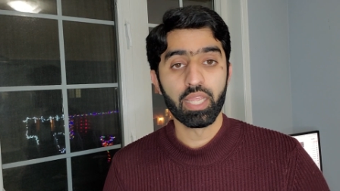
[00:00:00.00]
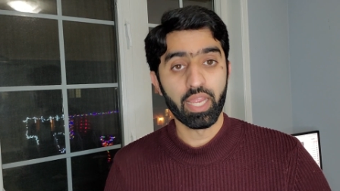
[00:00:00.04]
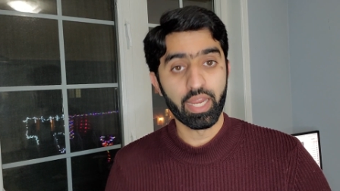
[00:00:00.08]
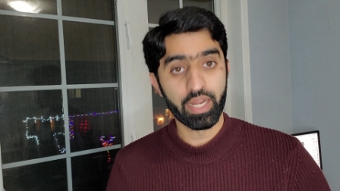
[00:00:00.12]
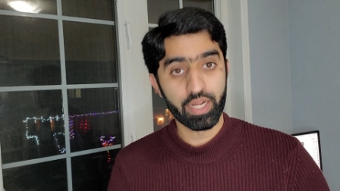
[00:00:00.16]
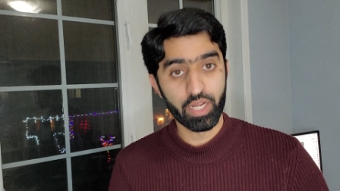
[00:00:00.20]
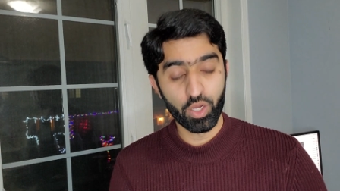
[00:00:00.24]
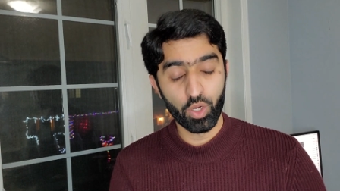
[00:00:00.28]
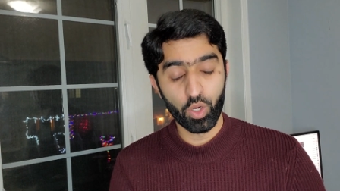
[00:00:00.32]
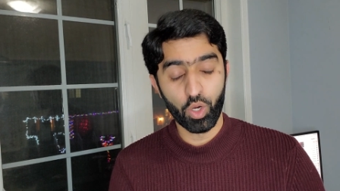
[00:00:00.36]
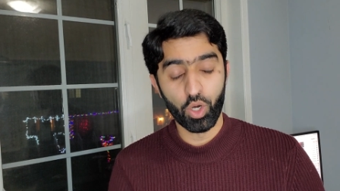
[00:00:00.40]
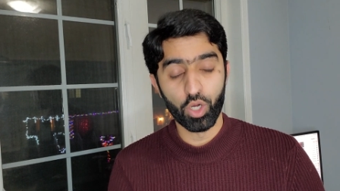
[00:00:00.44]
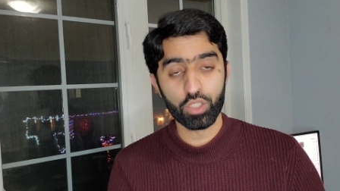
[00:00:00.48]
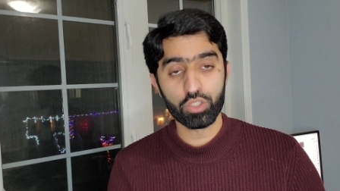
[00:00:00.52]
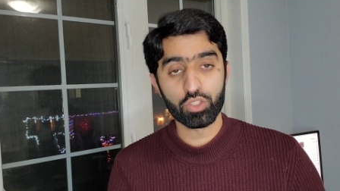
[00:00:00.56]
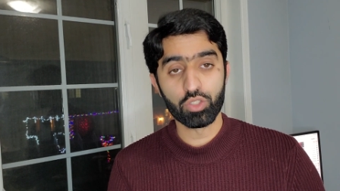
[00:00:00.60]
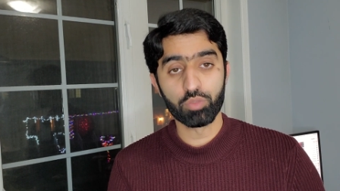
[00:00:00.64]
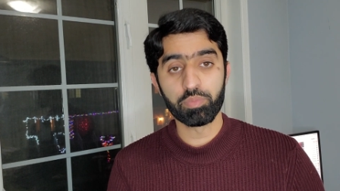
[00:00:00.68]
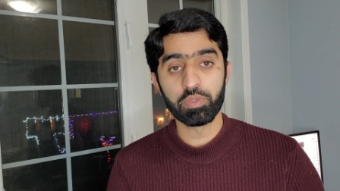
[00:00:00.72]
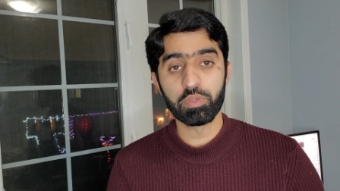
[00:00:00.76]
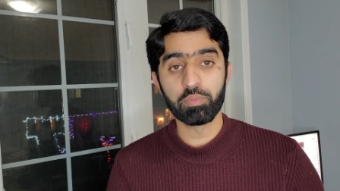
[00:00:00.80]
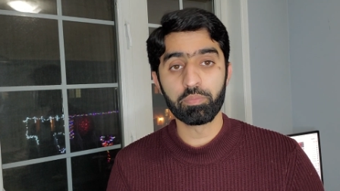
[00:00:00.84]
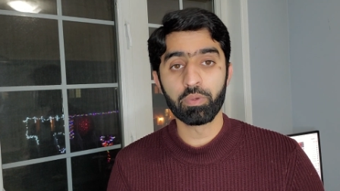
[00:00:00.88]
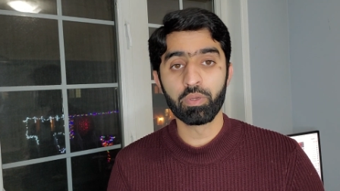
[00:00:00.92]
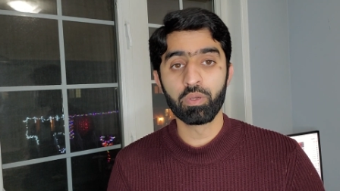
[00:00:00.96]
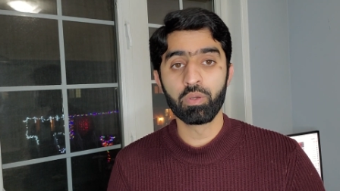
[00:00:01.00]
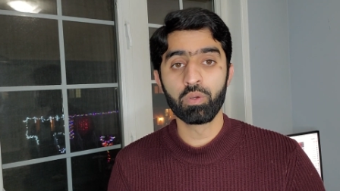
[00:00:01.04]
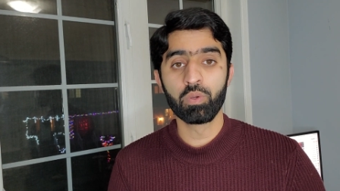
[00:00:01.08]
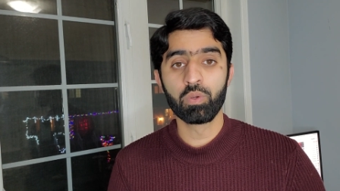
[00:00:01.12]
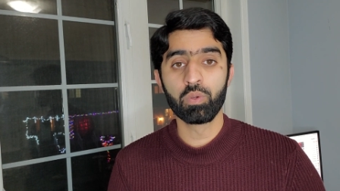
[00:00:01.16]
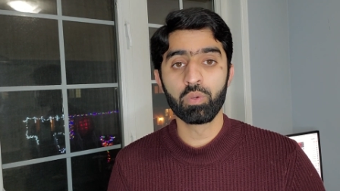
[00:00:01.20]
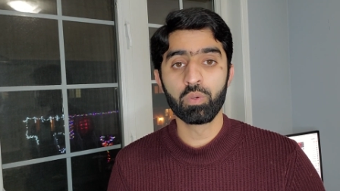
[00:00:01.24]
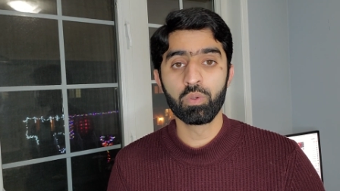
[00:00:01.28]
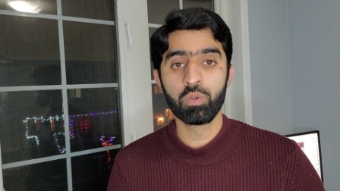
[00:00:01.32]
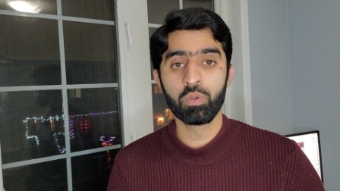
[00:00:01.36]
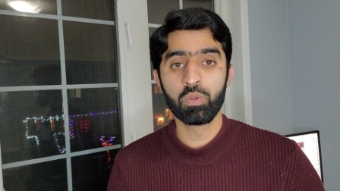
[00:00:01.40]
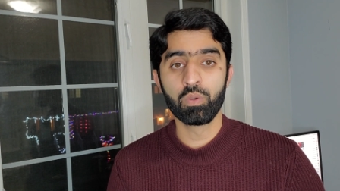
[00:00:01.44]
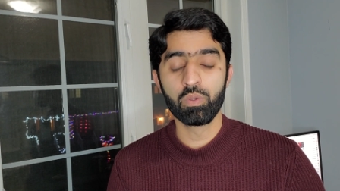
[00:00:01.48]
and are also people
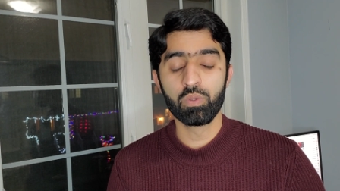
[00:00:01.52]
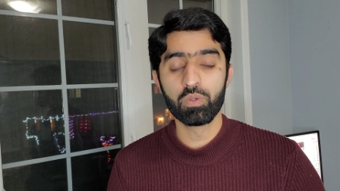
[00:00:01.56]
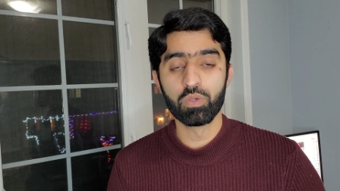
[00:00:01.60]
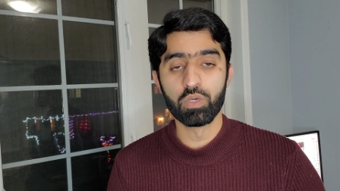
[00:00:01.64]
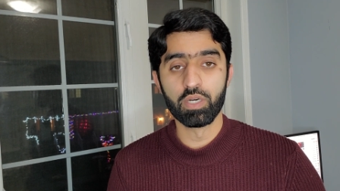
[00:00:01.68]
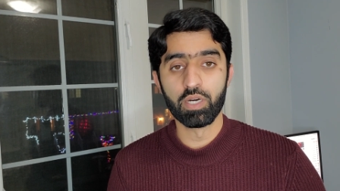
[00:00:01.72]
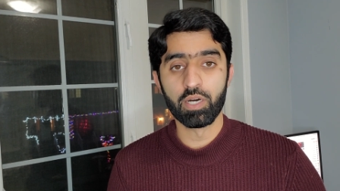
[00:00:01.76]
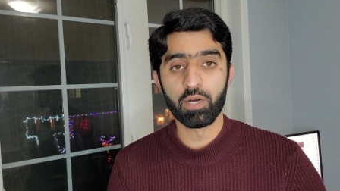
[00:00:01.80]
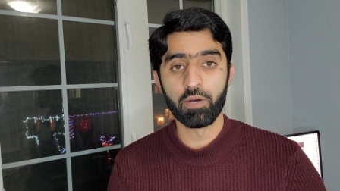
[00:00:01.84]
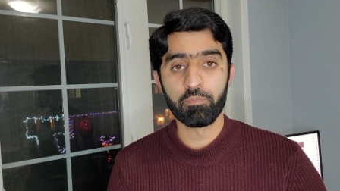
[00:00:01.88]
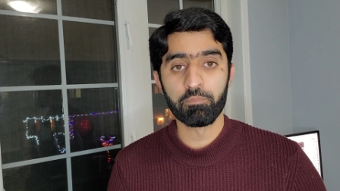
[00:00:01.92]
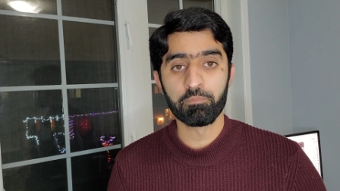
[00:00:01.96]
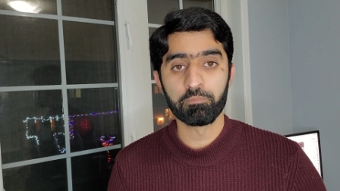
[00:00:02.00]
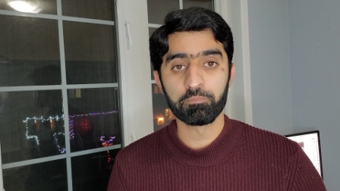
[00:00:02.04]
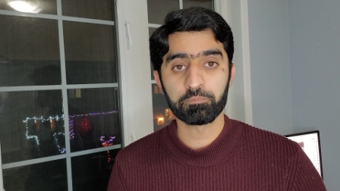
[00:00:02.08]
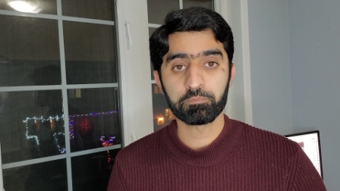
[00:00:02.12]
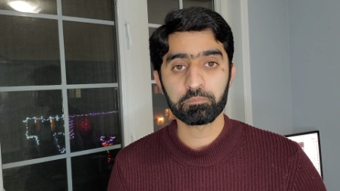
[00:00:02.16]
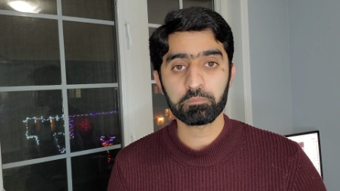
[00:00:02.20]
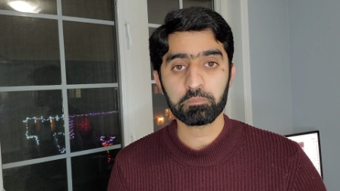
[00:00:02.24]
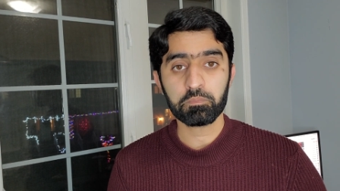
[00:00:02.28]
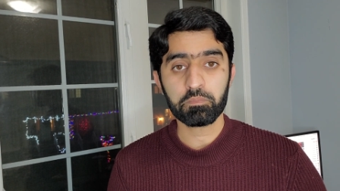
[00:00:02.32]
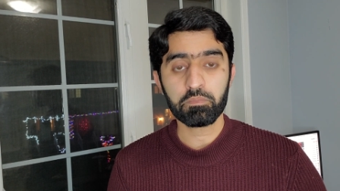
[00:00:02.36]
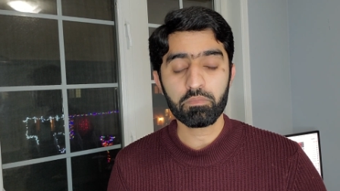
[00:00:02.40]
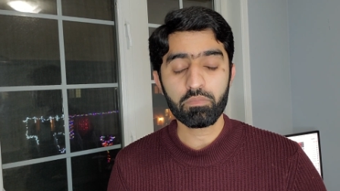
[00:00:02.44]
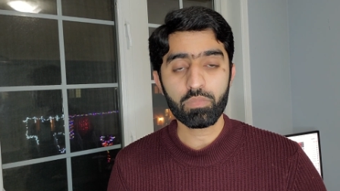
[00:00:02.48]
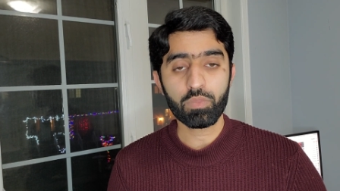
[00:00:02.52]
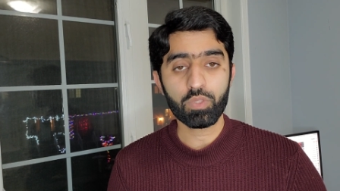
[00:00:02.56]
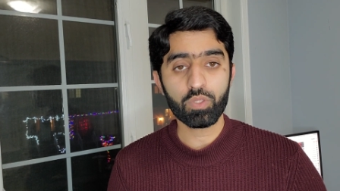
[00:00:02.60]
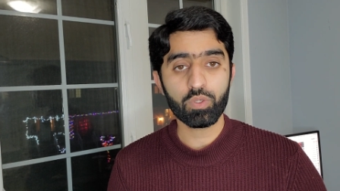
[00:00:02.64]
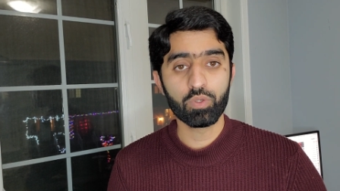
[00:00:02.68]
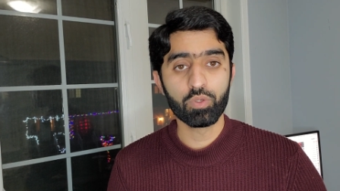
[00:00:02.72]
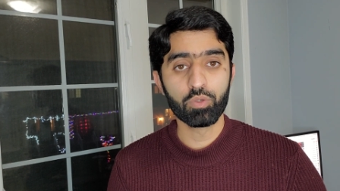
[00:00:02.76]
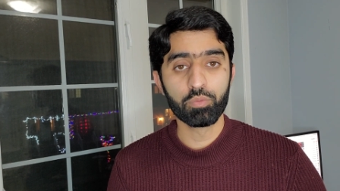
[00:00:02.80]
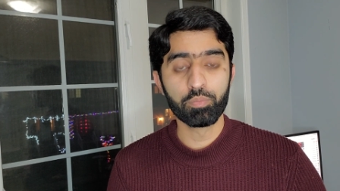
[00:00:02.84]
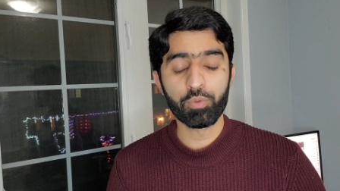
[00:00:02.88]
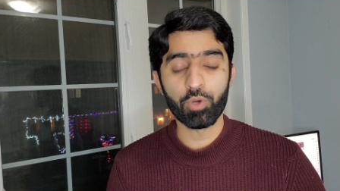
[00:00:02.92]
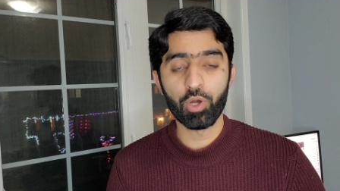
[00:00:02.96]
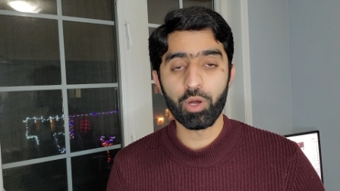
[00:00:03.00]
who um,
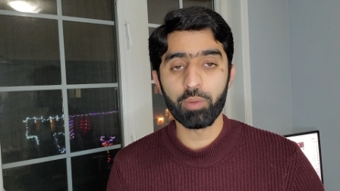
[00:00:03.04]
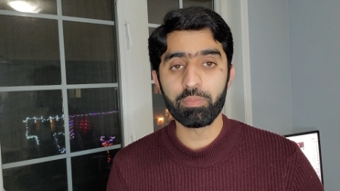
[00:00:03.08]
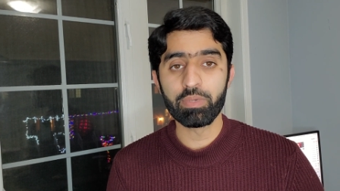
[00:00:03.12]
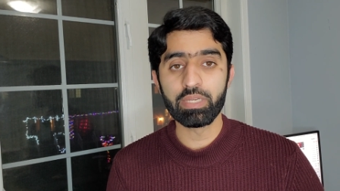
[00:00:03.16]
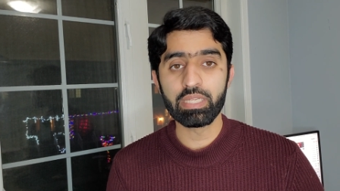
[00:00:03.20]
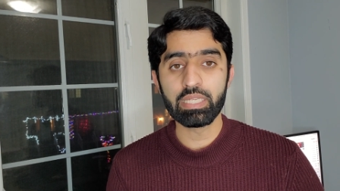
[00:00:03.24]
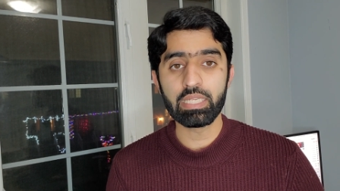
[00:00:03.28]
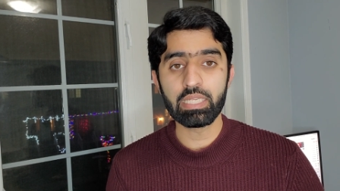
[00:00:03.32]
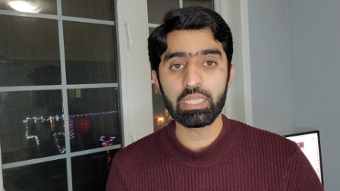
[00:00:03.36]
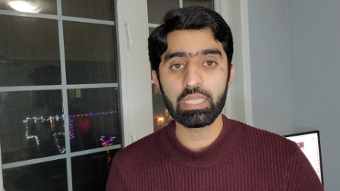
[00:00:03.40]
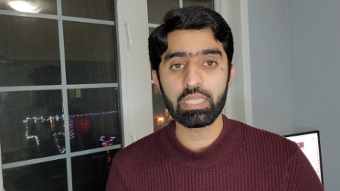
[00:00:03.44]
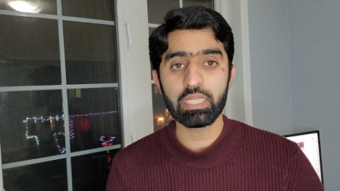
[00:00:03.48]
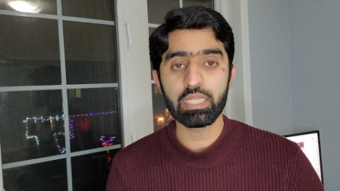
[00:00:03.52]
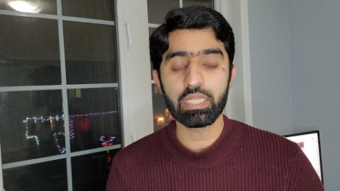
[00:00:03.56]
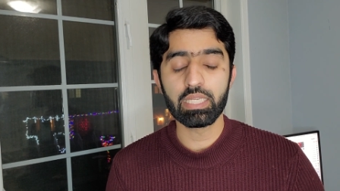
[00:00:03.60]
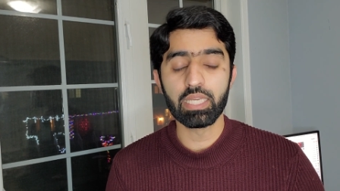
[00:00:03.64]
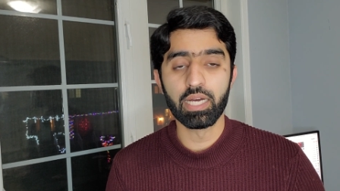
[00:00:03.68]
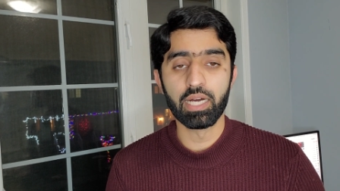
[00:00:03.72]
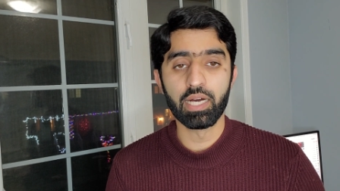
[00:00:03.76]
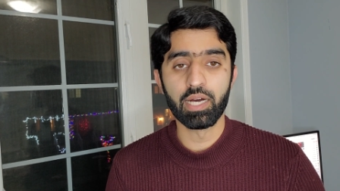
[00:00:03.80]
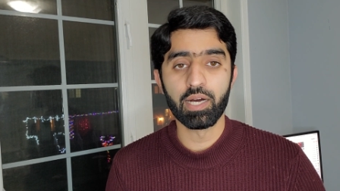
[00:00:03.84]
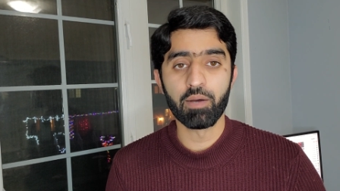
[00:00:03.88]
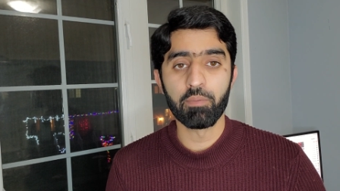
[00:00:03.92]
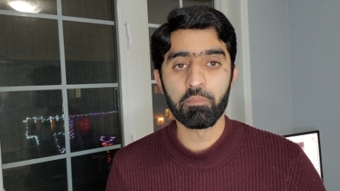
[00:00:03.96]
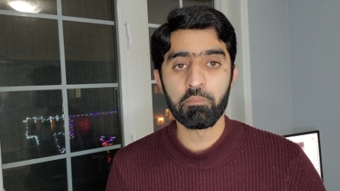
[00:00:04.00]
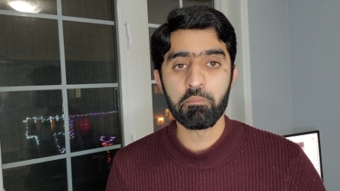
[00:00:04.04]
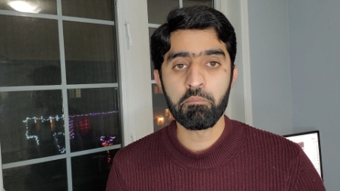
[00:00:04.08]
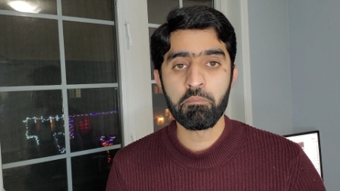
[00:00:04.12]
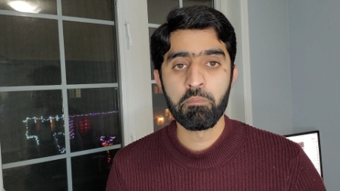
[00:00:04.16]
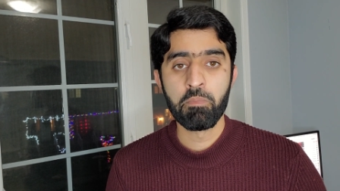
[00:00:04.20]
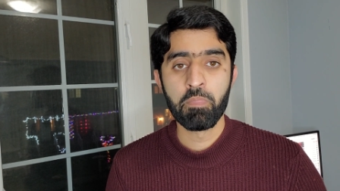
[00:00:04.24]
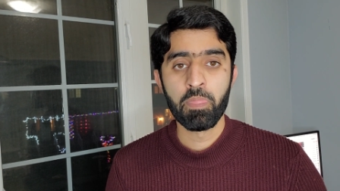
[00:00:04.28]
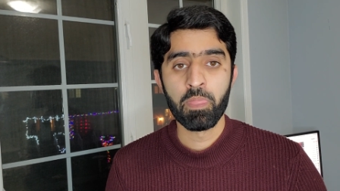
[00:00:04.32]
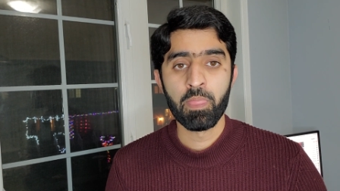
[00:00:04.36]
who probably um,